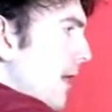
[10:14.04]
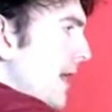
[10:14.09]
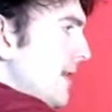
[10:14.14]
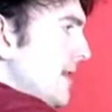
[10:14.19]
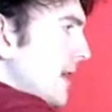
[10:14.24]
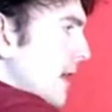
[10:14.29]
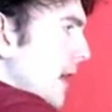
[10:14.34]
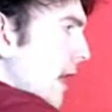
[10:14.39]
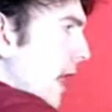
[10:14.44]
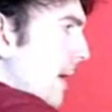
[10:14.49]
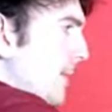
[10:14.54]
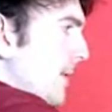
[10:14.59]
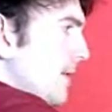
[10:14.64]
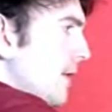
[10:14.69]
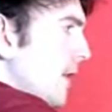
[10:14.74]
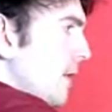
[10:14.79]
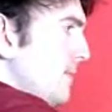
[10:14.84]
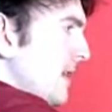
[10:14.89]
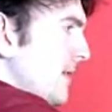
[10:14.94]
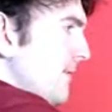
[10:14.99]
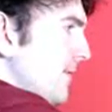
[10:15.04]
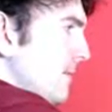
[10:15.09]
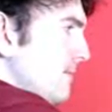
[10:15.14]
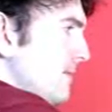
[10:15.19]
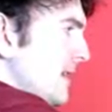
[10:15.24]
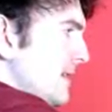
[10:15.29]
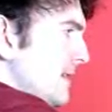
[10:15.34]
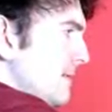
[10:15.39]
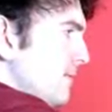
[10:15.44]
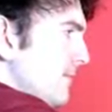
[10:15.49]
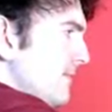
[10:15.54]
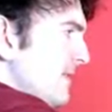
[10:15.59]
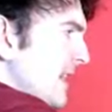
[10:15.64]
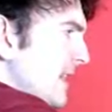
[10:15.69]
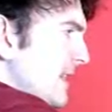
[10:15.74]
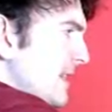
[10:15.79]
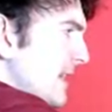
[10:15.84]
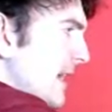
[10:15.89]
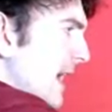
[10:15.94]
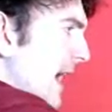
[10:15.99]
is a carbon copy from
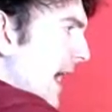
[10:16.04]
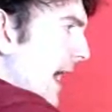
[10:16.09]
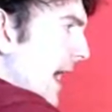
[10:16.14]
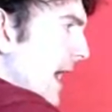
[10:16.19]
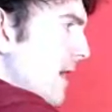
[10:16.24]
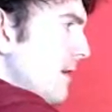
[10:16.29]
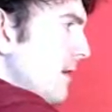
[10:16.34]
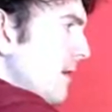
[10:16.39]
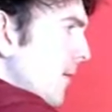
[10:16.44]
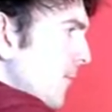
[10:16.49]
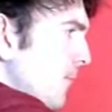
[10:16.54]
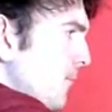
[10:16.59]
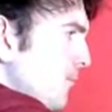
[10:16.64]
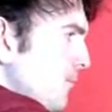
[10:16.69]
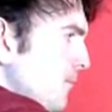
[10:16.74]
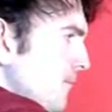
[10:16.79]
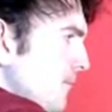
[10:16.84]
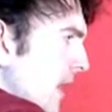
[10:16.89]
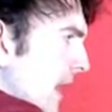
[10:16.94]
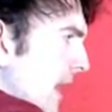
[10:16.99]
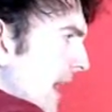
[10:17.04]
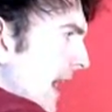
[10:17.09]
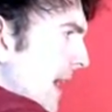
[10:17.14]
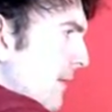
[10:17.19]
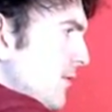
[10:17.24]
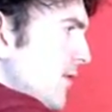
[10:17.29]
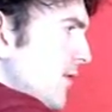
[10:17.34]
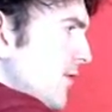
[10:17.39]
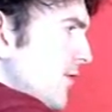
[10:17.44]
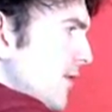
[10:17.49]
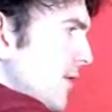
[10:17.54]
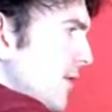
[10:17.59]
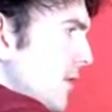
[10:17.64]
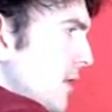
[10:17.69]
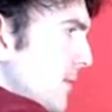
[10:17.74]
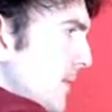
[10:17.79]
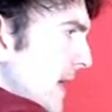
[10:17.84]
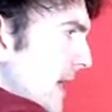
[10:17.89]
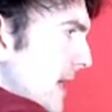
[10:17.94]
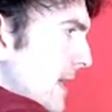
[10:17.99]
DCA. It was just so
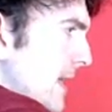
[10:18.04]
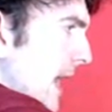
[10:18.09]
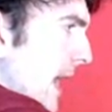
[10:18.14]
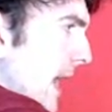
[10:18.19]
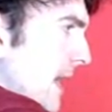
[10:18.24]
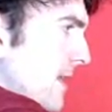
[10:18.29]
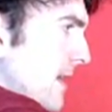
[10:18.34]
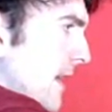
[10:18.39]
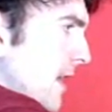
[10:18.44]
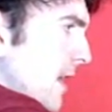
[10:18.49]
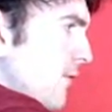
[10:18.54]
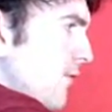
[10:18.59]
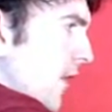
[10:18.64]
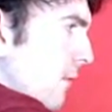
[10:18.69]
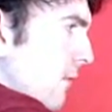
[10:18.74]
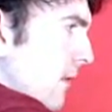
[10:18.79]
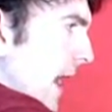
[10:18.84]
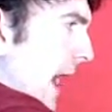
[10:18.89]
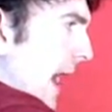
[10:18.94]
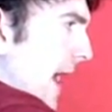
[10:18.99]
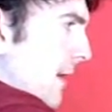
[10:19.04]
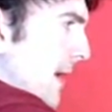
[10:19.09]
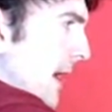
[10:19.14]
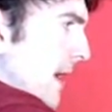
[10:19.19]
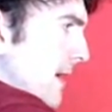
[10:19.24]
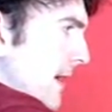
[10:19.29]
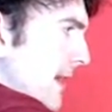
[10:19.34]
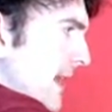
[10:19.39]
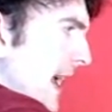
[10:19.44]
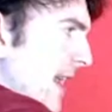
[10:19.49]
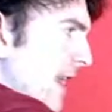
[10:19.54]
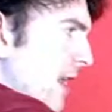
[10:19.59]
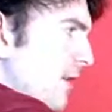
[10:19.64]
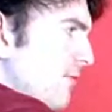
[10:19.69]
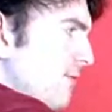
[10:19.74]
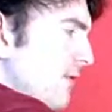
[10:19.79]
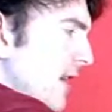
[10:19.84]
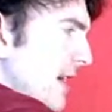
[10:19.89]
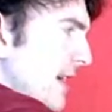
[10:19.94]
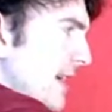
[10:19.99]
unappealing. It's like you don't want to hang around in there.
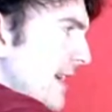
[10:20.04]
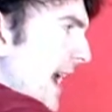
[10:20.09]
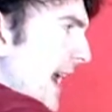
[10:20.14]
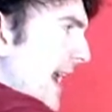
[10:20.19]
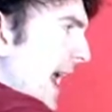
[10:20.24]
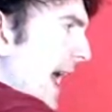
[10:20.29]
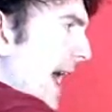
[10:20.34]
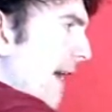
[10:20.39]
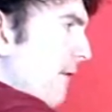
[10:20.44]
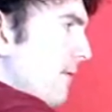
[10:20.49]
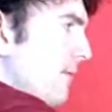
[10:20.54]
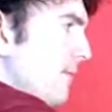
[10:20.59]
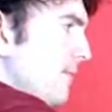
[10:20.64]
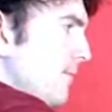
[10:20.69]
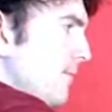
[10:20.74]
You just want to get out.